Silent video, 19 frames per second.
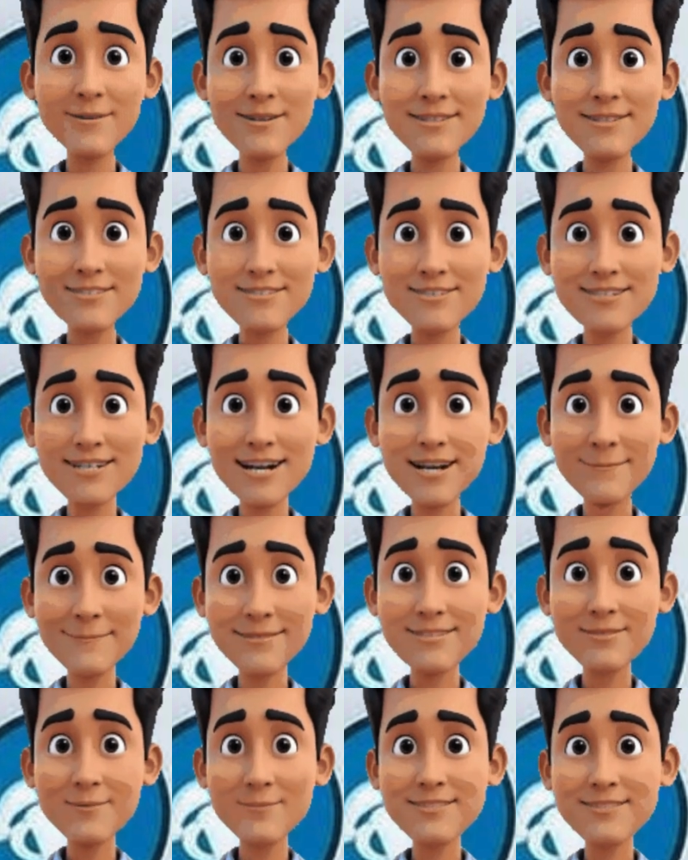
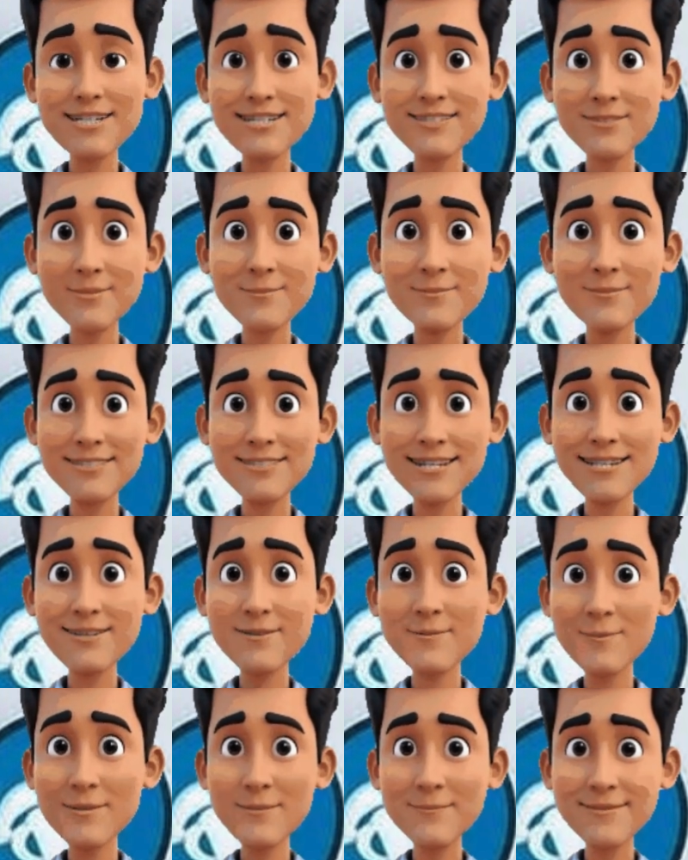CPPS treatment.
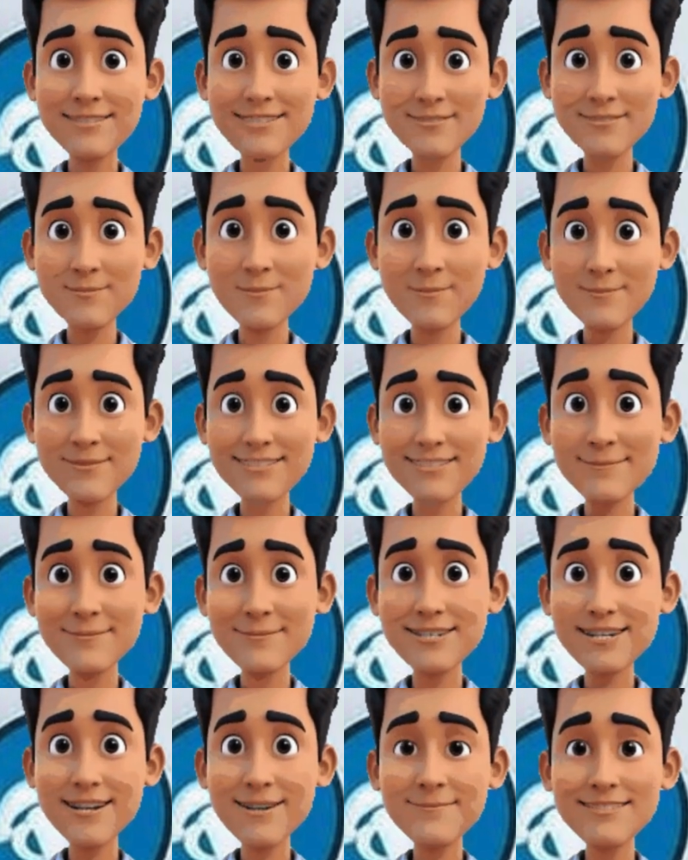Chronic
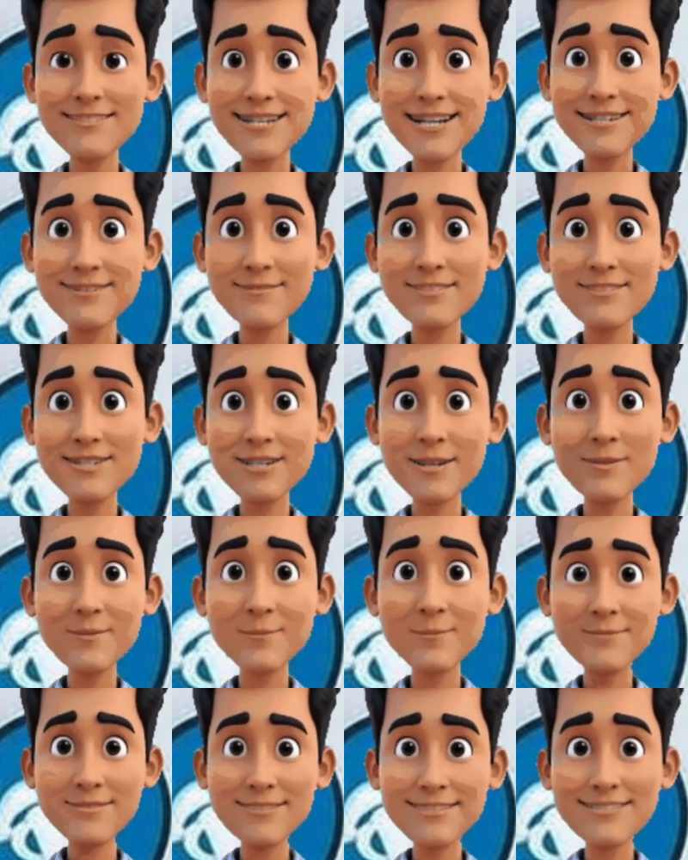pelvic pain
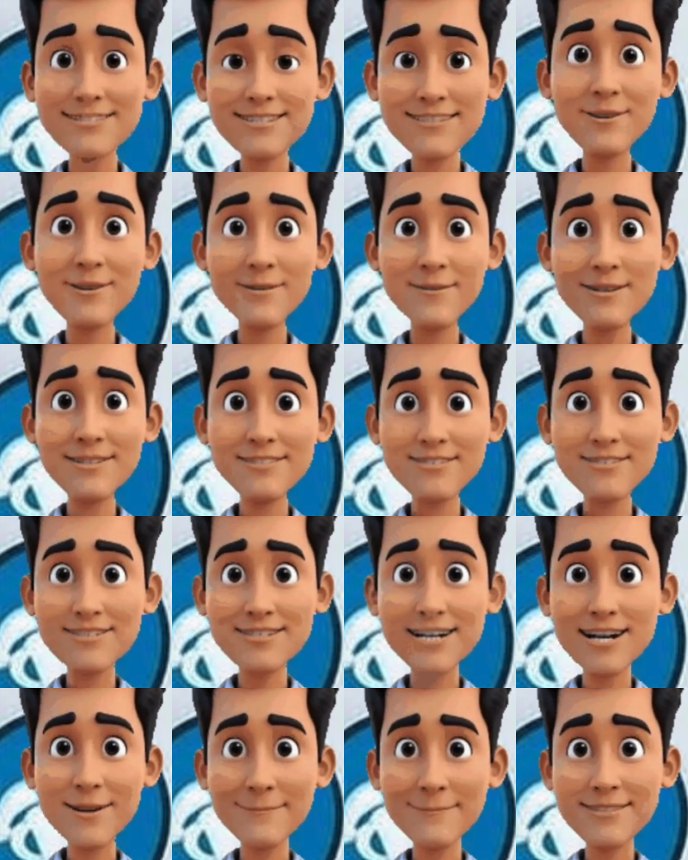syndrome treatment is
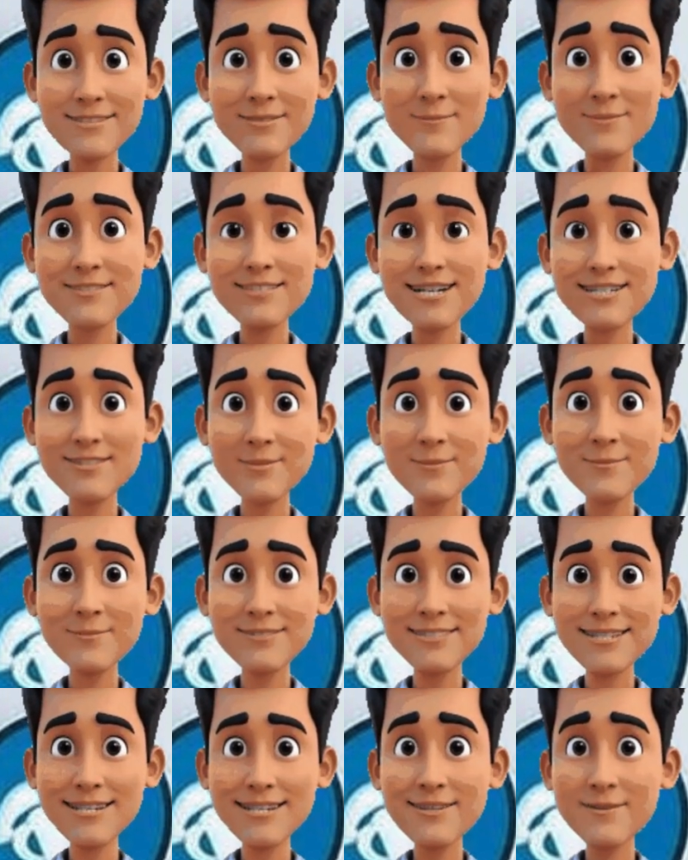multidisciplinary,
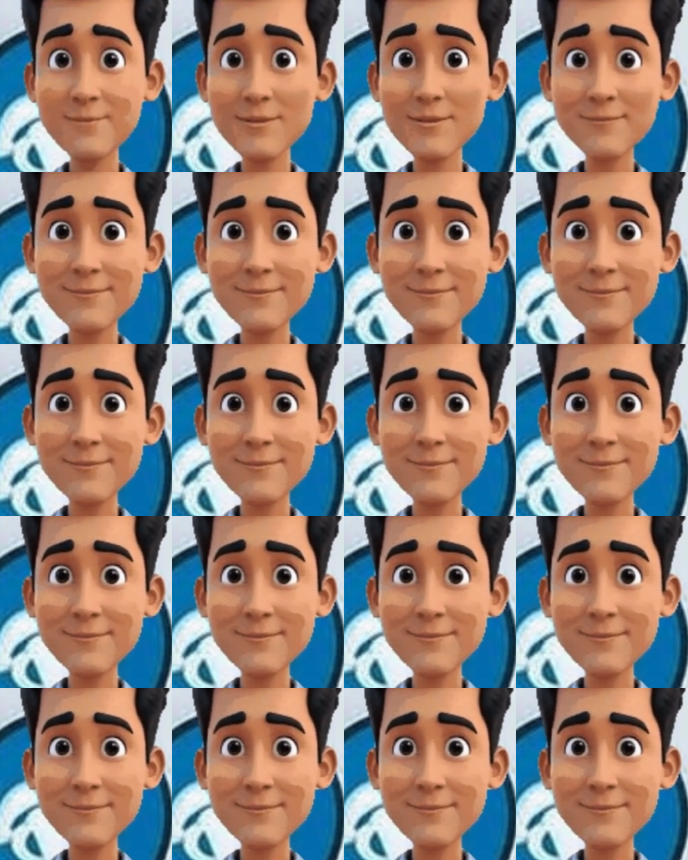pelvic floor